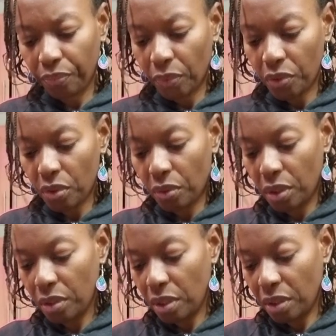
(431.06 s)
so
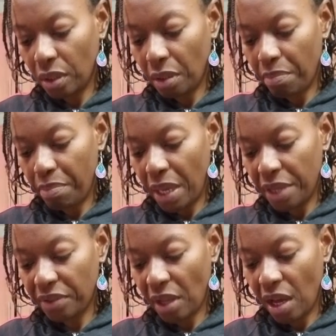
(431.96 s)
this isn't the
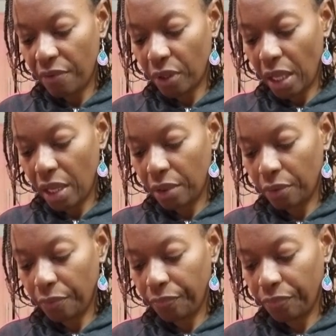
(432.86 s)
best
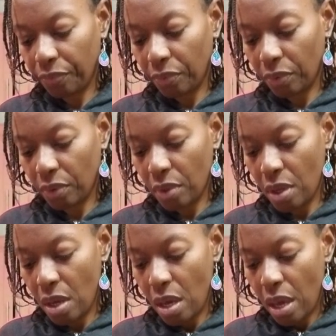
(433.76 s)
avocado.
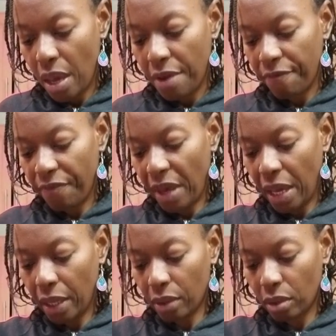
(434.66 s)
In
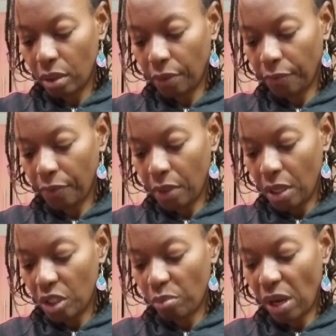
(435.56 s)
fact,
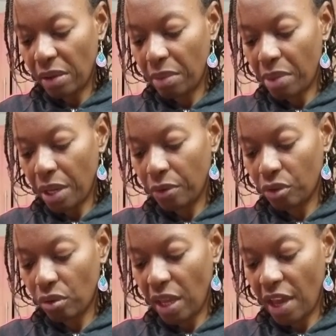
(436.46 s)
it's probably better
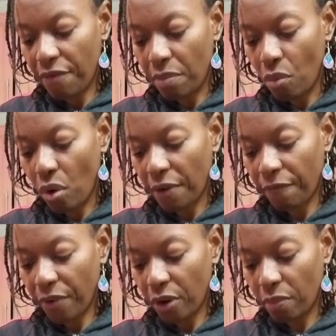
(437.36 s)
to have a more
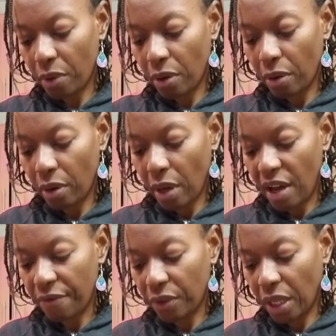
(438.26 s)
firmer
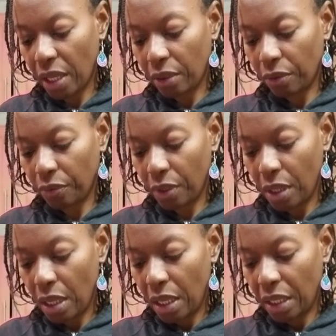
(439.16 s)
avocado.
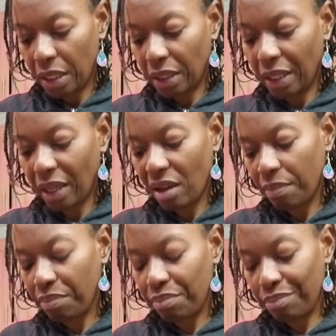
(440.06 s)
And I think I
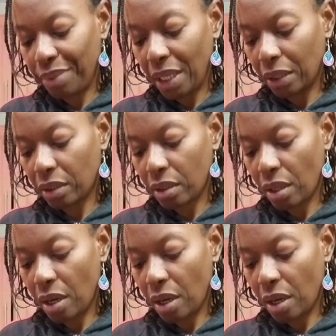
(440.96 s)
picked